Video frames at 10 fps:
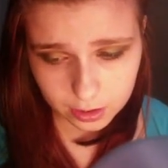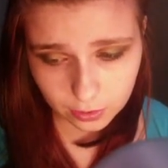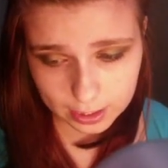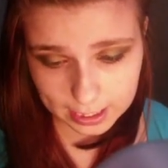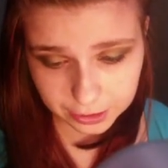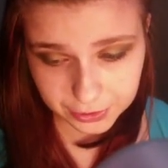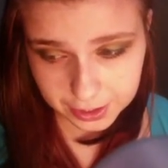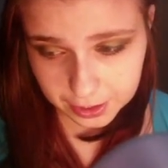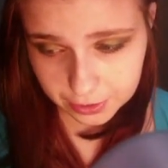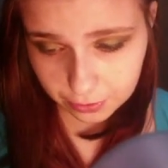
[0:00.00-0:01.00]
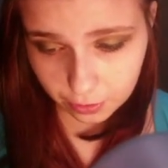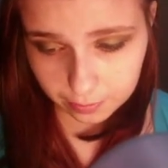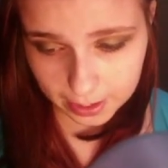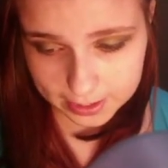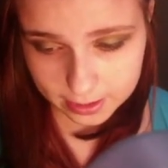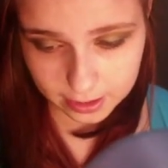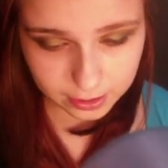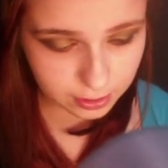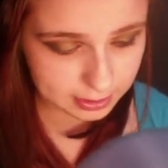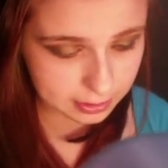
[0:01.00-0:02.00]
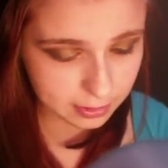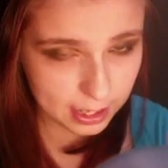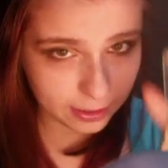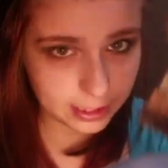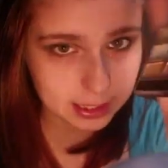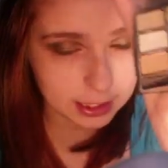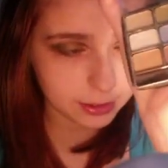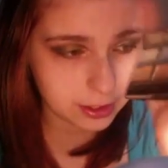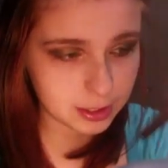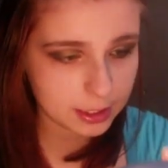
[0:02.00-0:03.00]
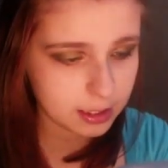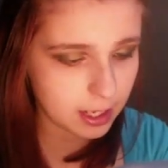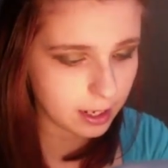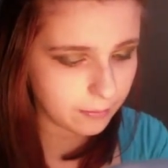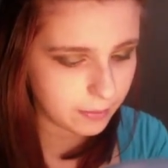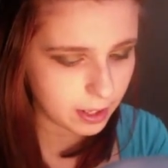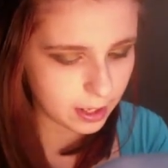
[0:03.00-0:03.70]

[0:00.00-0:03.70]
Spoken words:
So I actually stole my sister's little LA Colors thing.